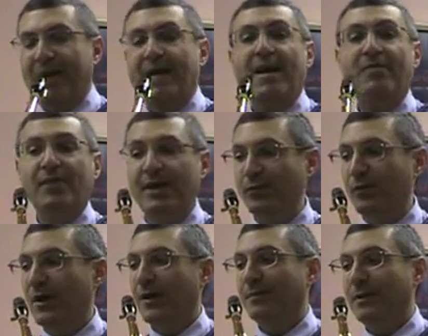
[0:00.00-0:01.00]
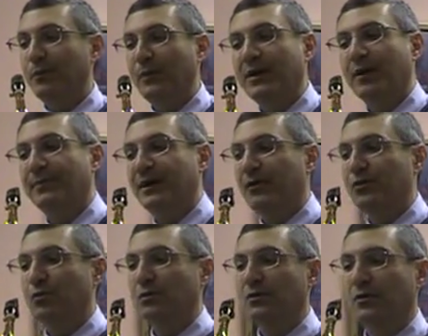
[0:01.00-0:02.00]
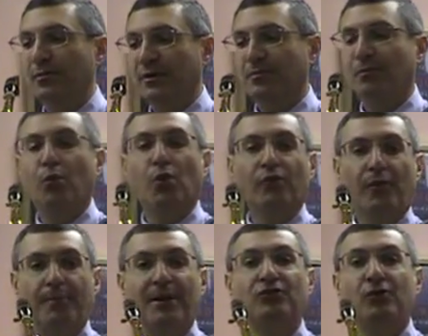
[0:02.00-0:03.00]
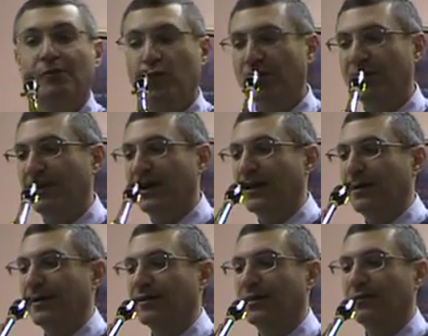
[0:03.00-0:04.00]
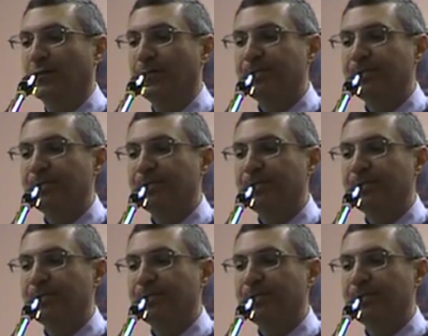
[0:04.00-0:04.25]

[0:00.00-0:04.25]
And then maybe we come down to a little bit more of a mezzo forte dynamic level.